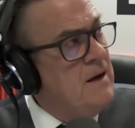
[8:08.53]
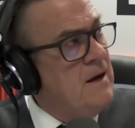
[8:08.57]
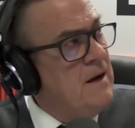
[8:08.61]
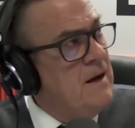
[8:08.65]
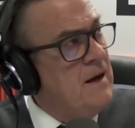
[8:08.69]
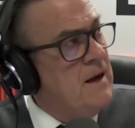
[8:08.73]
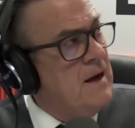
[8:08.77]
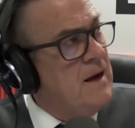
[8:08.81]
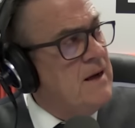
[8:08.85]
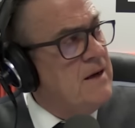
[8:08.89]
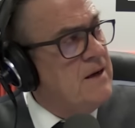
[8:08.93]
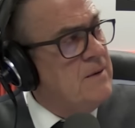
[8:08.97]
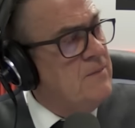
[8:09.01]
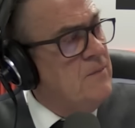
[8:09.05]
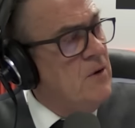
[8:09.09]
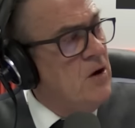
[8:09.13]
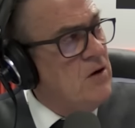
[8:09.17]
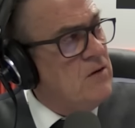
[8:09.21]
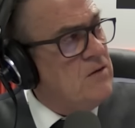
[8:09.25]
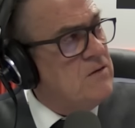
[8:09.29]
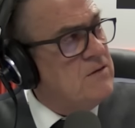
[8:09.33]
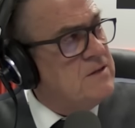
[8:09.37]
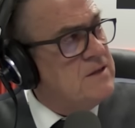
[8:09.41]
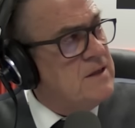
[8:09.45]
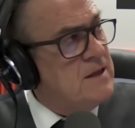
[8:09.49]
and
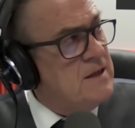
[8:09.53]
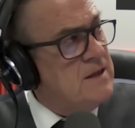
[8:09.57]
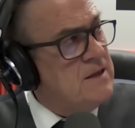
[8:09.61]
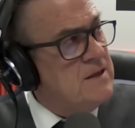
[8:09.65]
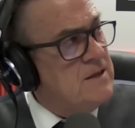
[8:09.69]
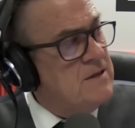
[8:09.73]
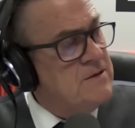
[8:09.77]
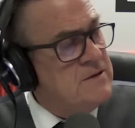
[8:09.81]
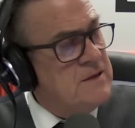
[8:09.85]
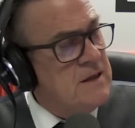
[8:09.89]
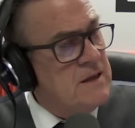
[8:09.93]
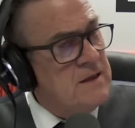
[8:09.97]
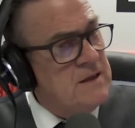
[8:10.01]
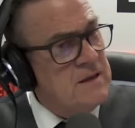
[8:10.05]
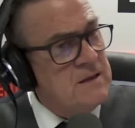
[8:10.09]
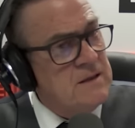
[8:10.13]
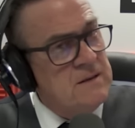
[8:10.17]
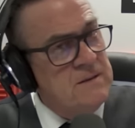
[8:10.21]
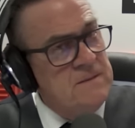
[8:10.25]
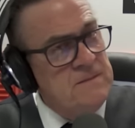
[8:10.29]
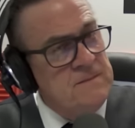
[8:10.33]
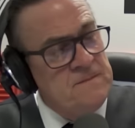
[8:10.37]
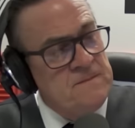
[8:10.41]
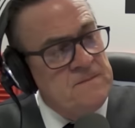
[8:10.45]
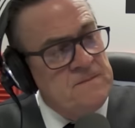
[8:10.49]
democracy in New
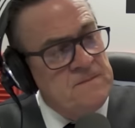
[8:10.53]
Zealand.